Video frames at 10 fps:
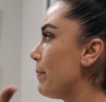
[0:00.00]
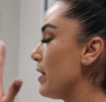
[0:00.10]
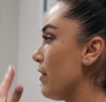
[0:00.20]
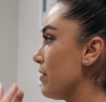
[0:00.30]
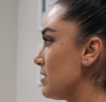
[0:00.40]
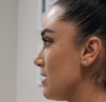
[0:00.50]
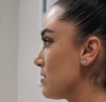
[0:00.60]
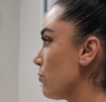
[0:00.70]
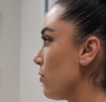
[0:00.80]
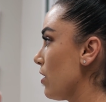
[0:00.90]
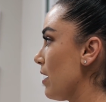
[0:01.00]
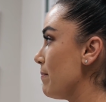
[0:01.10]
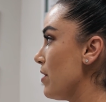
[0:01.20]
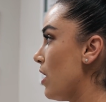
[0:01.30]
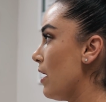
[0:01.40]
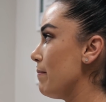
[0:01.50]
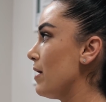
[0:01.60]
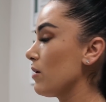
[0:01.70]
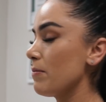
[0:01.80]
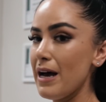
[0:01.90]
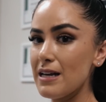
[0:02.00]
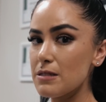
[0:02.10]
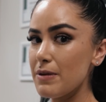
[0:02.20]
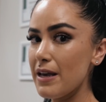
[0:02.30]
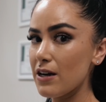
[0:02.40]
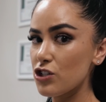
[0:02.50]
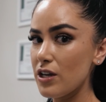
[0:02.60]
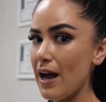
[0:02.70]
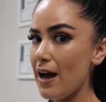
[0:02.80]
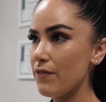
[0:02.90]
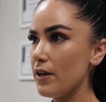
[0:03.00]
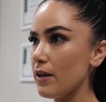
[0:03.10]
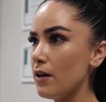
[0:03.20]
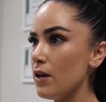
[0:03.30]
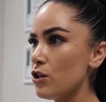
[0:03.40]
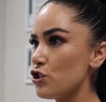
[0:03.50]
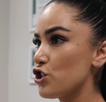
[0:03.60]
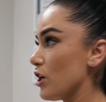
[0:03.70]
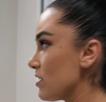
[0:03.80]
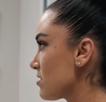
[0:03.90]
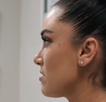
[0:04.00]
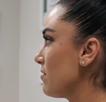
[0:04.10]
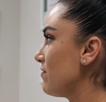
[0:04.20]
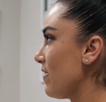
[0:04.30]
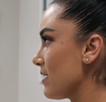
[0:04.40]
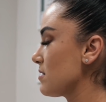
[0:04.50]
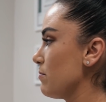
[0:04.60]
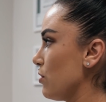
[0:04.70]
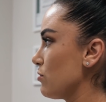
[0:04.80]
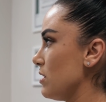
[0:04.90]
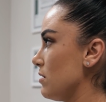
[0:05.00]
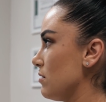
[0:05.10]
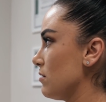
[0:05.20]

But on the days where I'm not, Malcolm has me actually having just fats and protein.